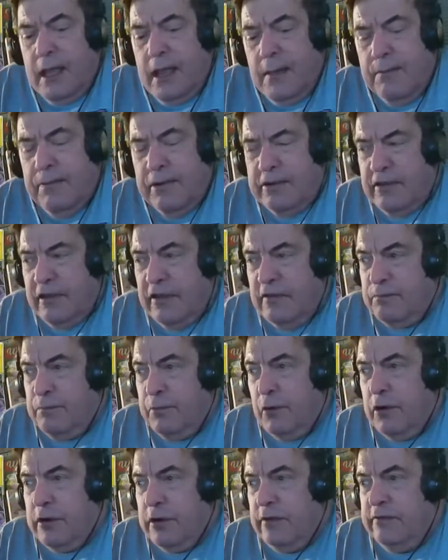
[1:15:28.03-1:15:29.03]
But this
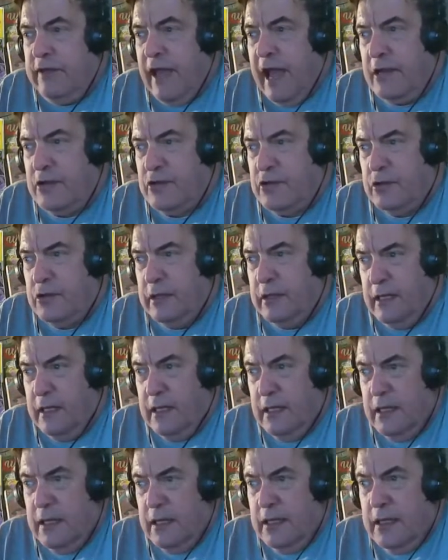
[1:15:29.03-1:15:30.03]
book is
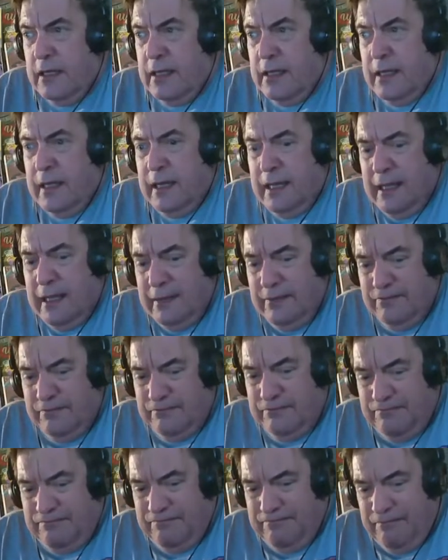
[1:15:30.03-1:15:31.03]
actually
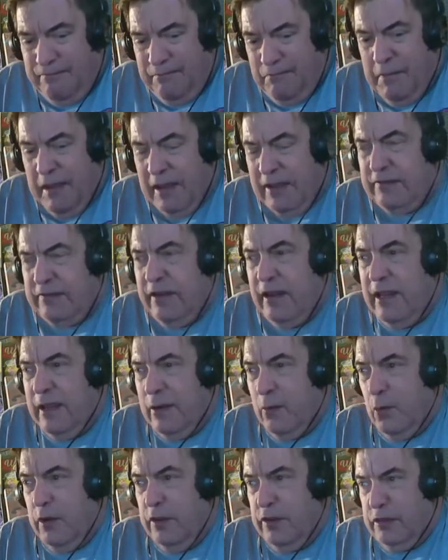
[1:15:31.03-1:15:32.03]
mixing
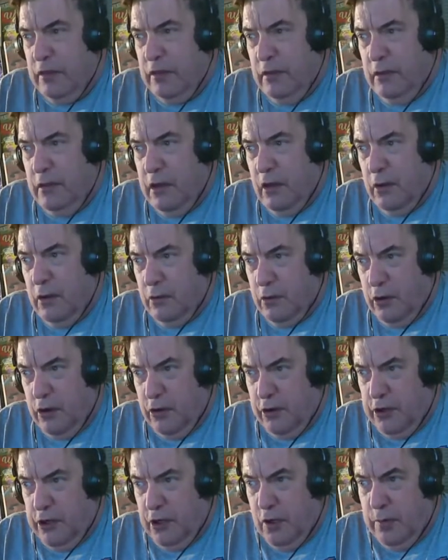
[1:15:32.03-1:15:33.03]
it with,
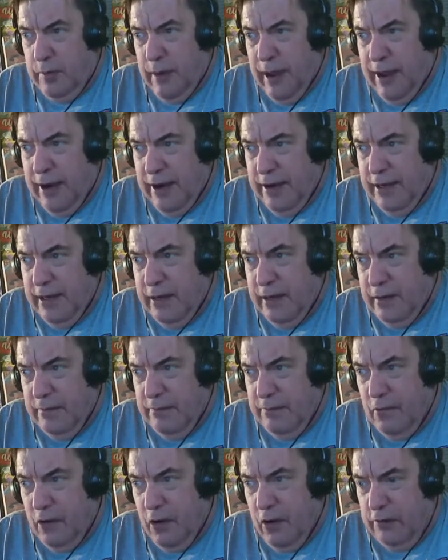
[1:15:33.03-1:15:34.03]
her humanity
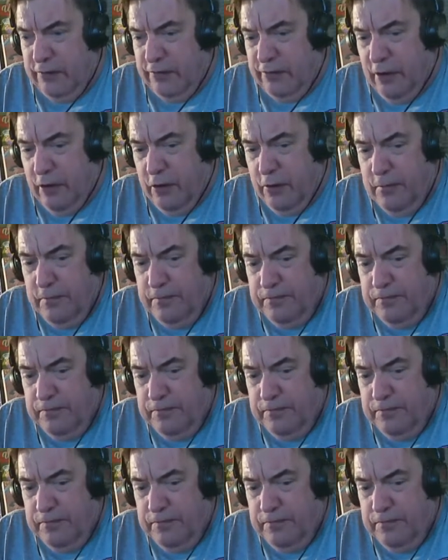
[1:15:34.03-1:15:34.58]
also.